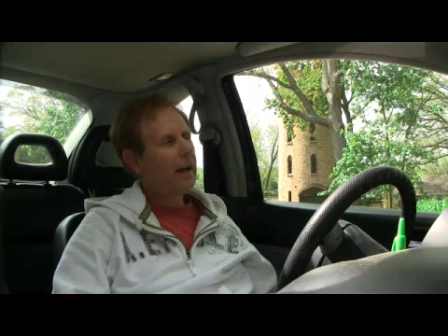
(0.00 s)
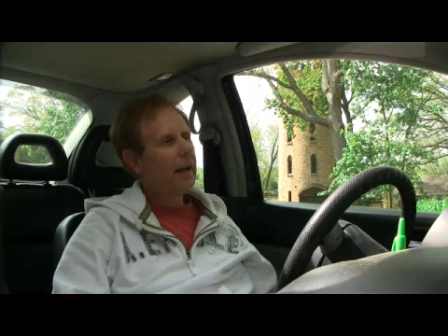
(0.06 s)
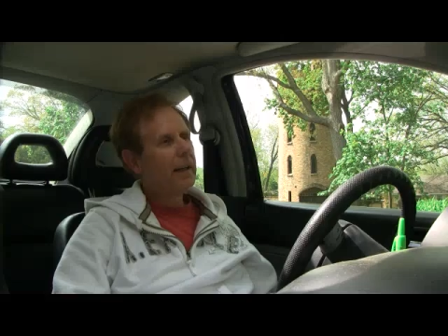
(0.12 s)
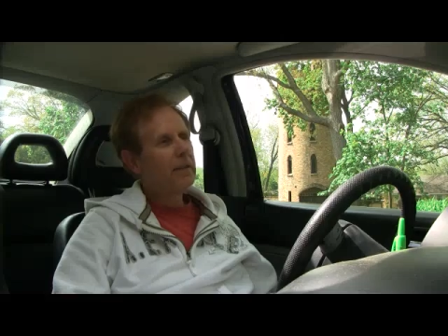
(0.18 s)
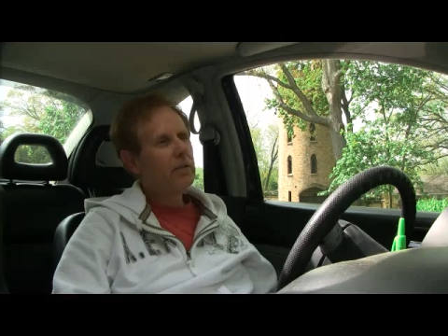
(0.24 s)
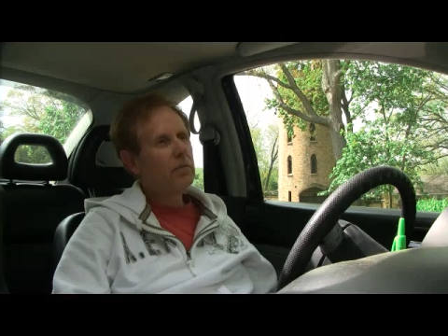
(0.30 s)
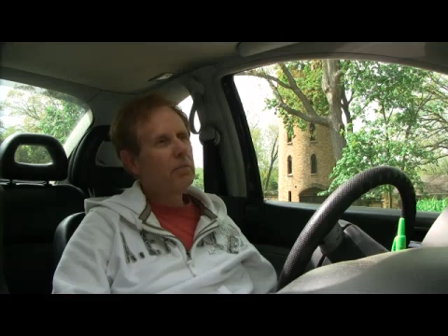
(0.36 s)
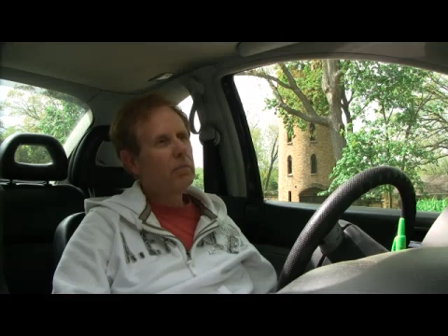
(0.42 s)

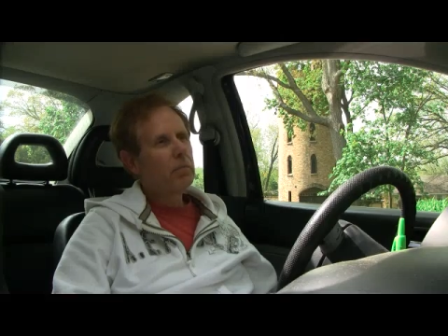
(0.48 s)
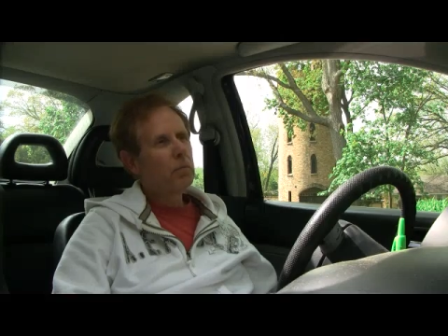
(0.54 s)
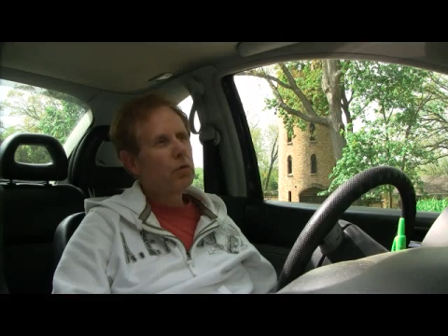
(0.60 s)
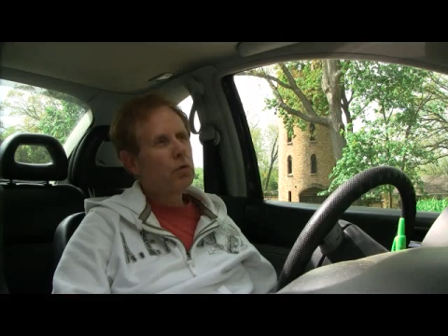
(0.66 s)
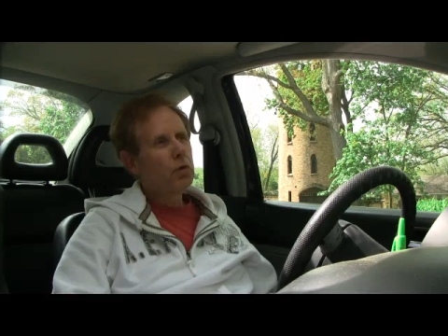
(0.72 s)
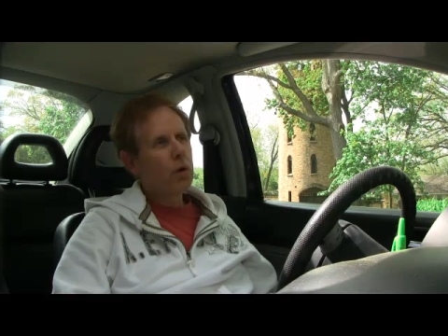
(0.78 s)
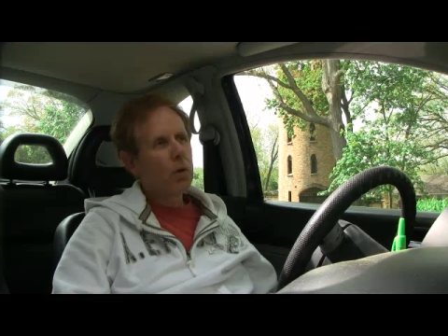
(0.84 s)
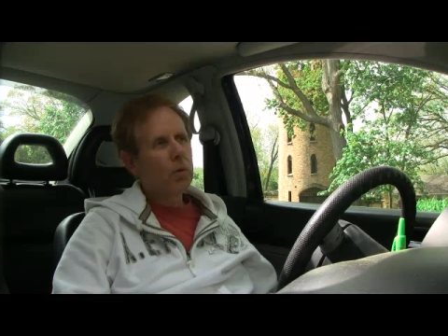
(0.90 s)
I
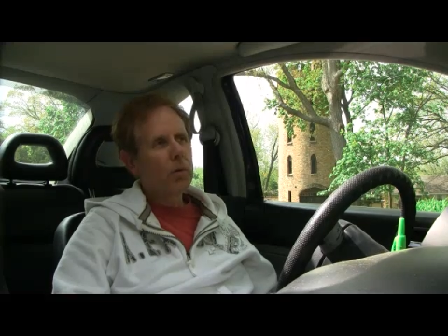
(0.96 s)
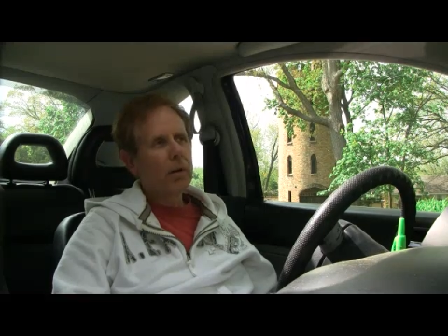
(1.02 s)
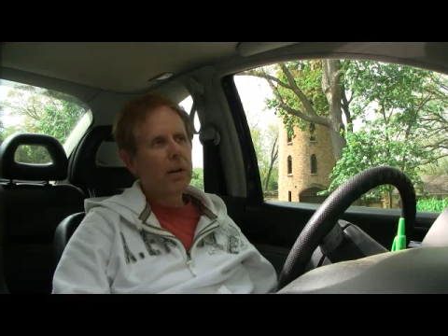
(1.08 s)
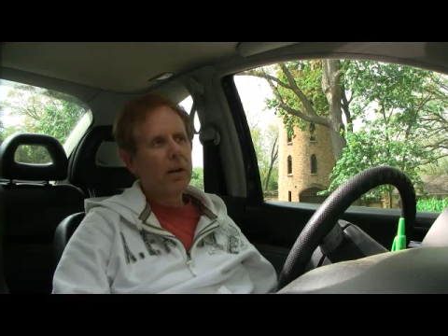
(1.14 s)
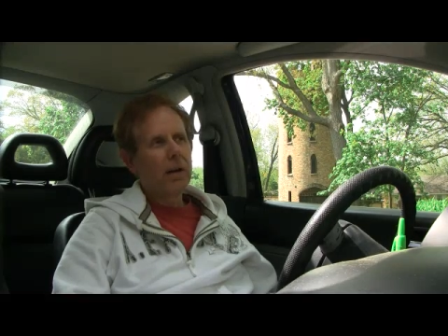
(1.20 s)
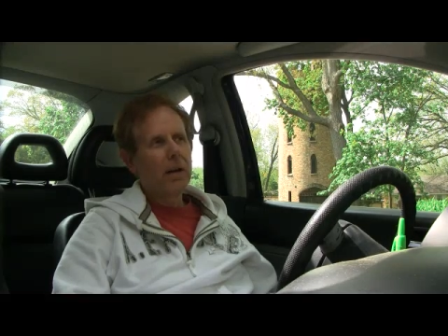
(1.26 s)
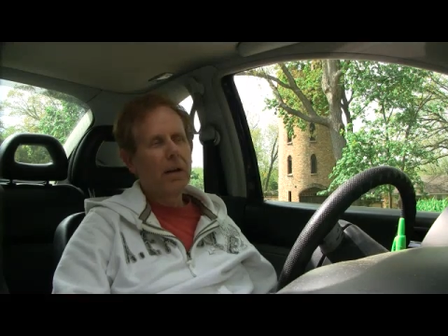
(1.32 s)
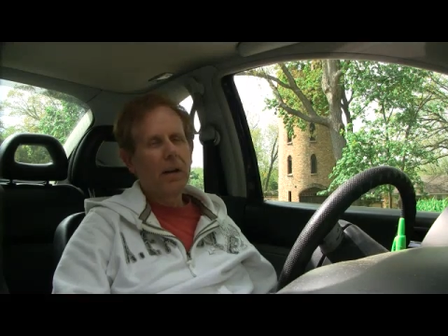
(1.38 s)
don't
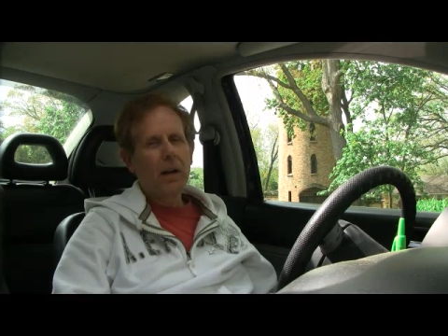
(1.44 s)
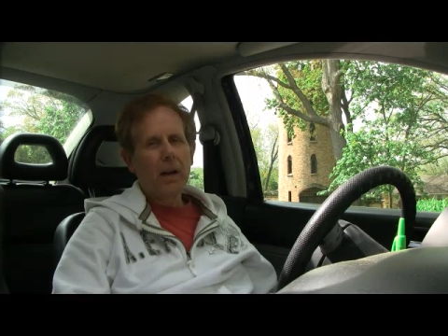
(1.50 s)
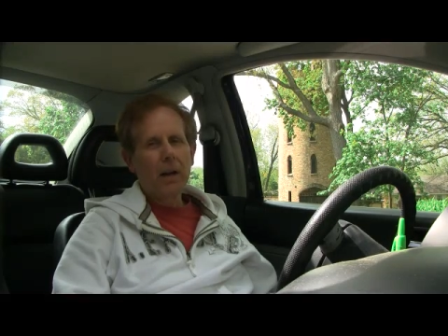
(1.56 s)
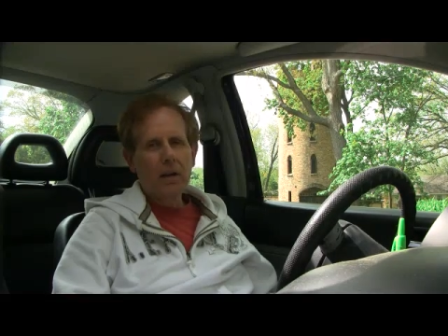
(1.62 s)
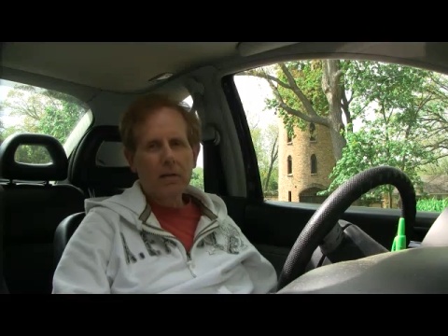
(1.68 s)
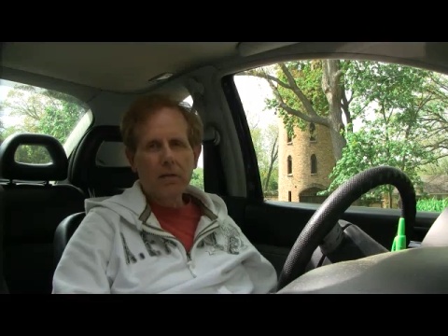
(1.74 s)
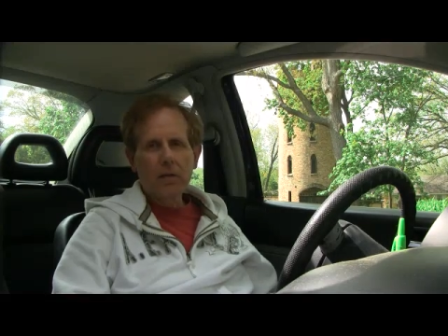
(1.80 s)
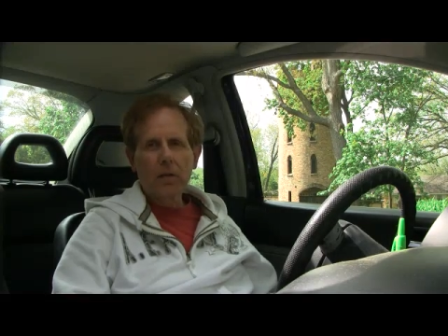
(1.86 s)

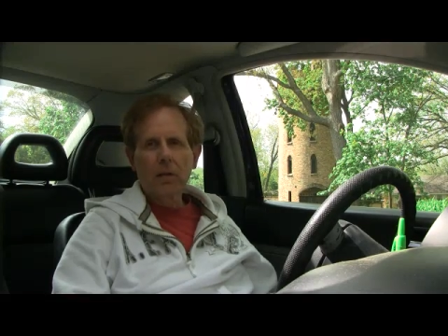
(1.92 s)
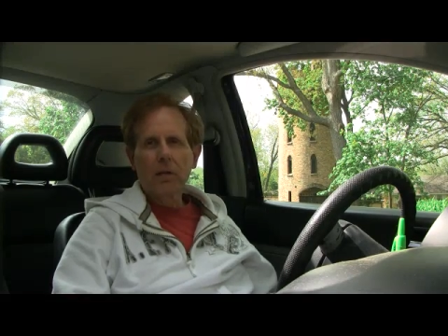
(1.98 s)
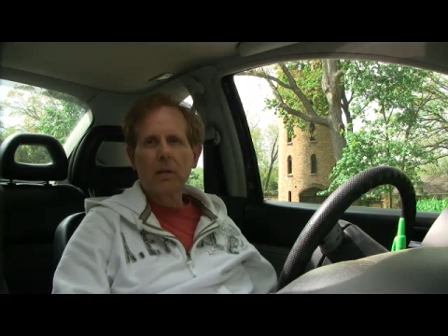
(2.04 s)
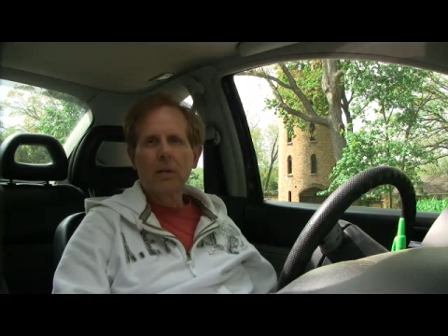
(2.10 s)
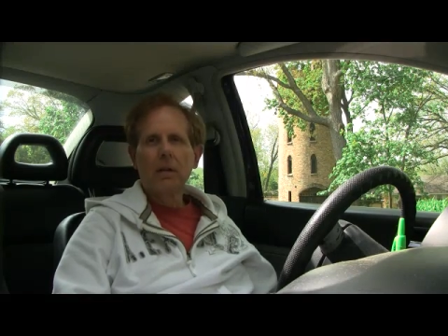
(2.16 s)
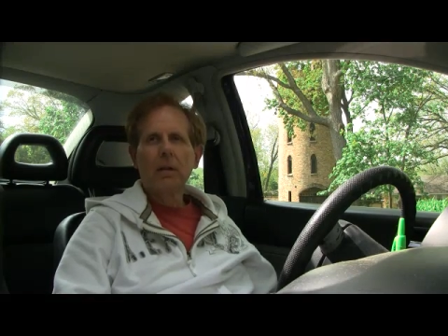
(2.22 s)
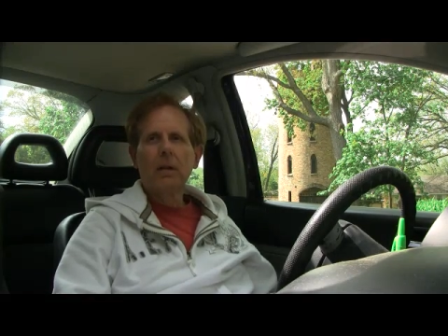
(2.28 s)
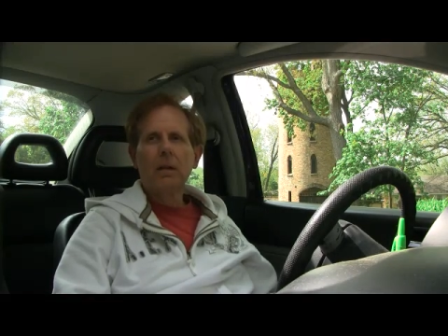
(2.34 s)
ever
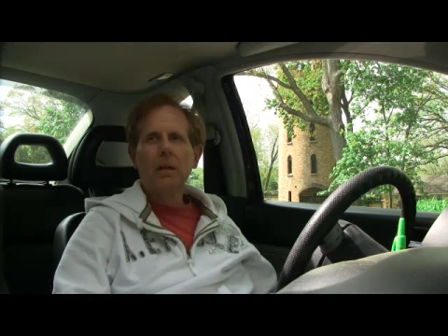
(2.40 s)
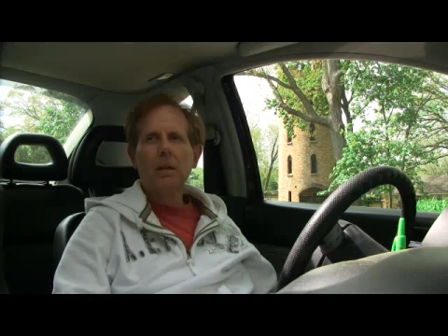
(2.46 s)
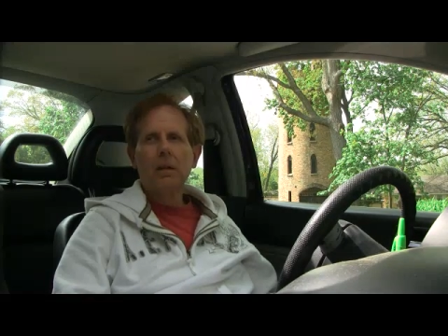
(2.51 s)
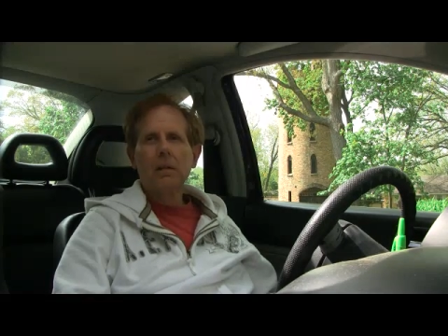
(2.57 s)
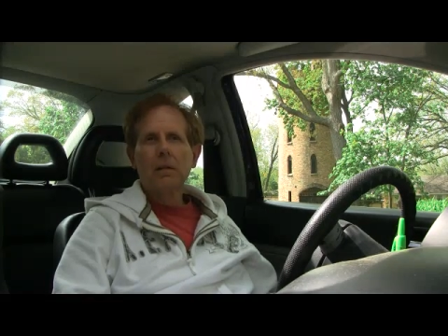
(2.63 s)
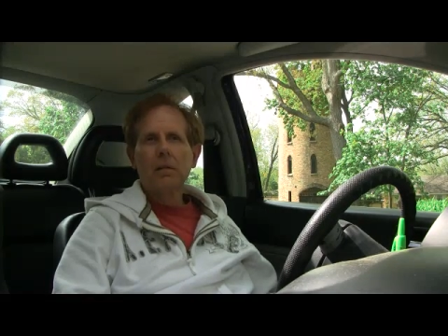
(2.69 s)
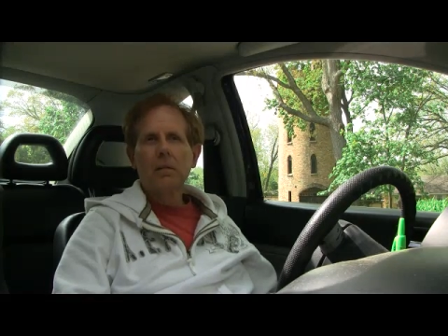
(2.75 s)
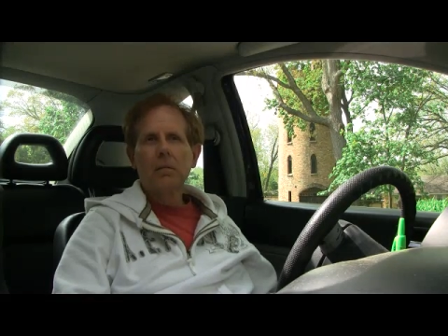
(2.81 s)

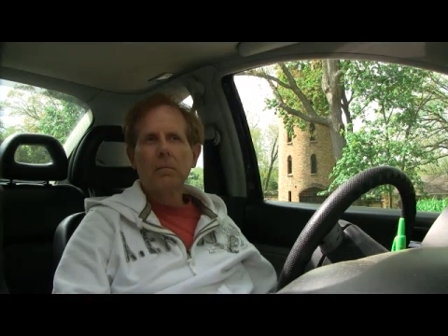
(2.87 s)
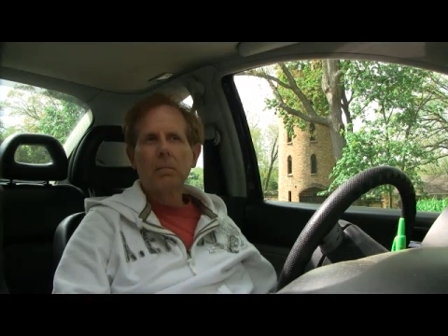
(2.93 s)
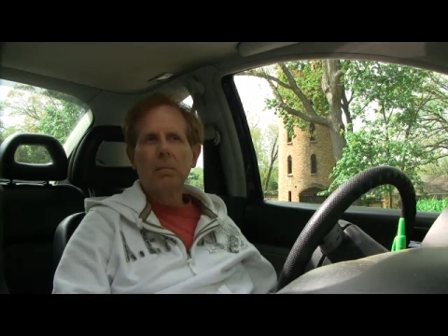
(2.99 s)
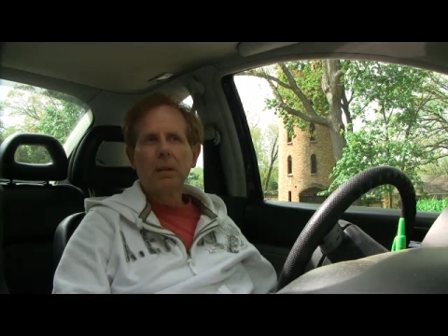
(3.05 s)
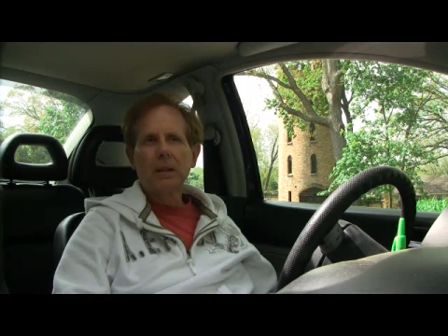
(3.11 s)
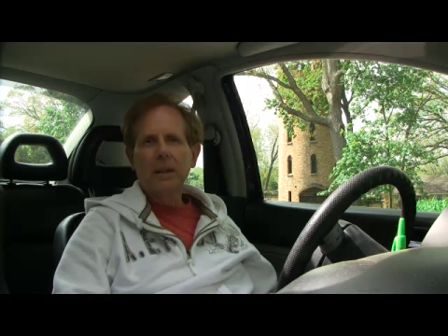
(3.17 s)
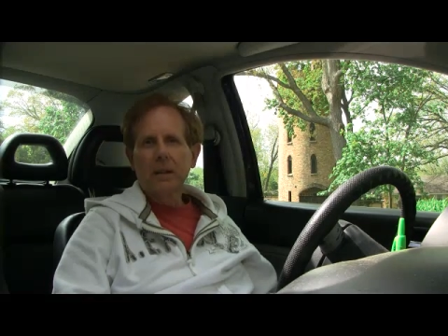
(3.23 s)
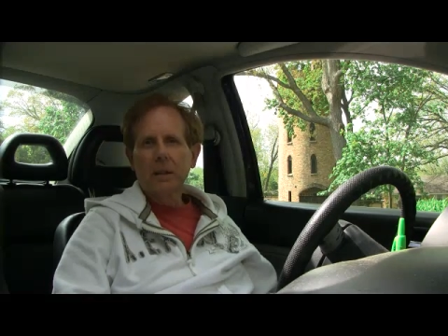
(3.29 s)

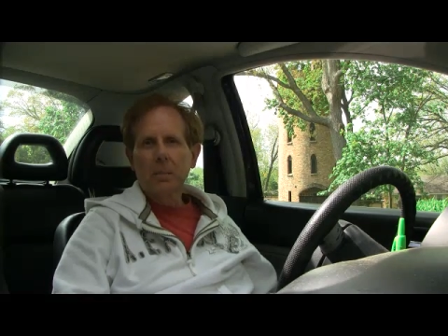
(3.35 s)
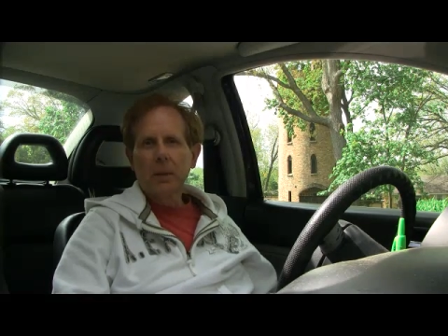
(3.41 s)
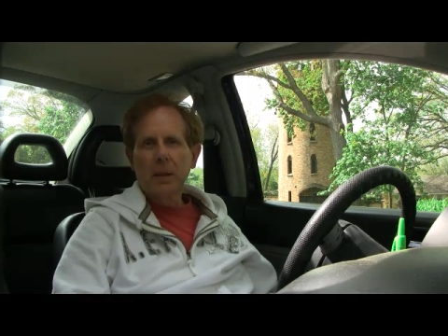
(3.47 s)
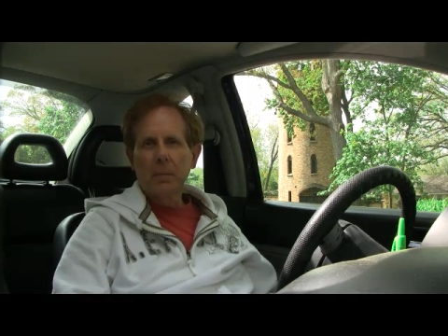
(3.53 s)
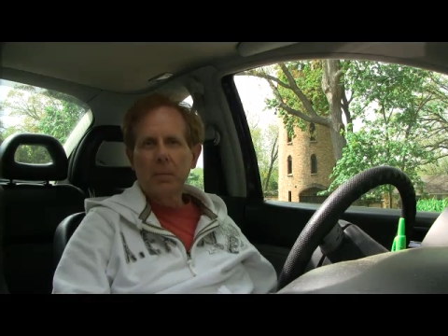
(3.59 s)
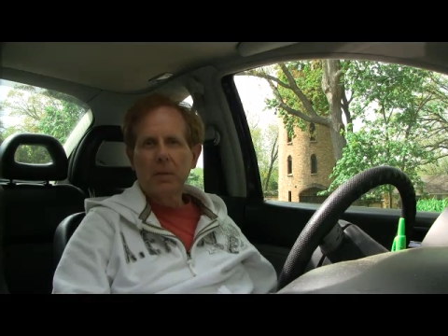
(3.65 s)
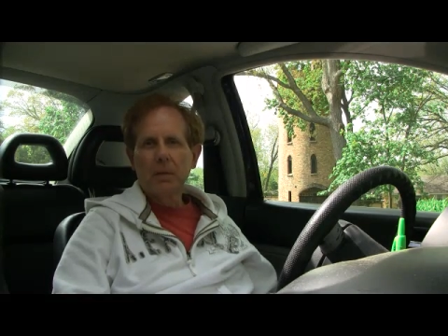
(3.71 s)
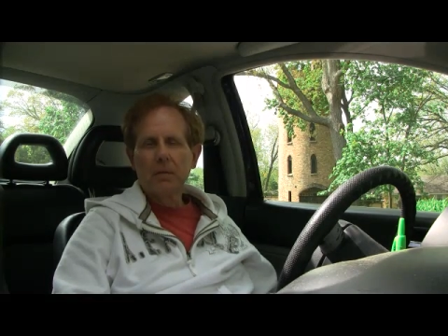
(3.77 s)
belittle
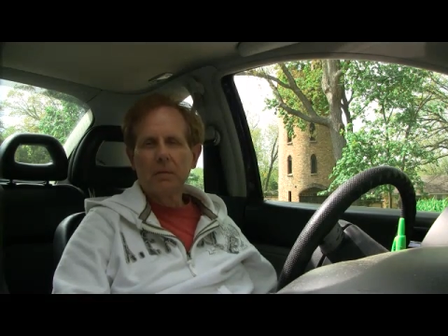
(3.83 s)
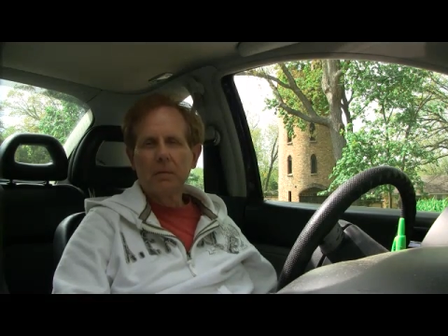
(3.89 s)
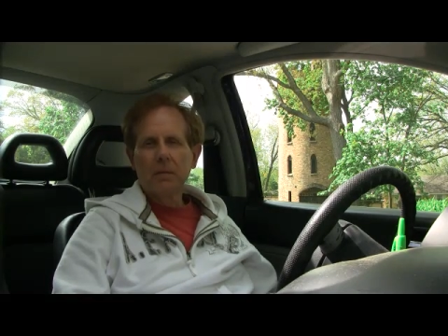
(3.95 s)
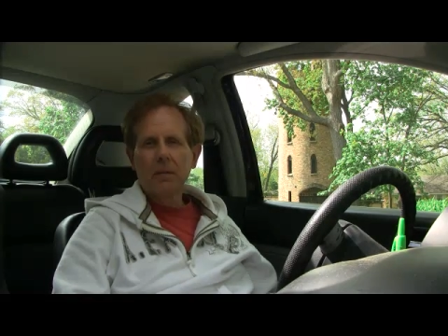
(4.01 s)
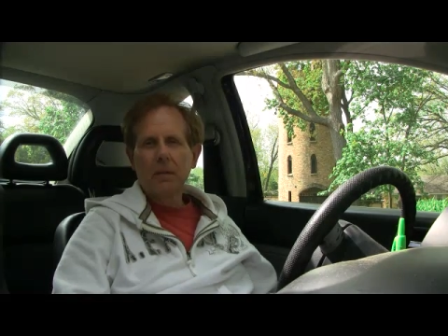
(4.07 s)
people.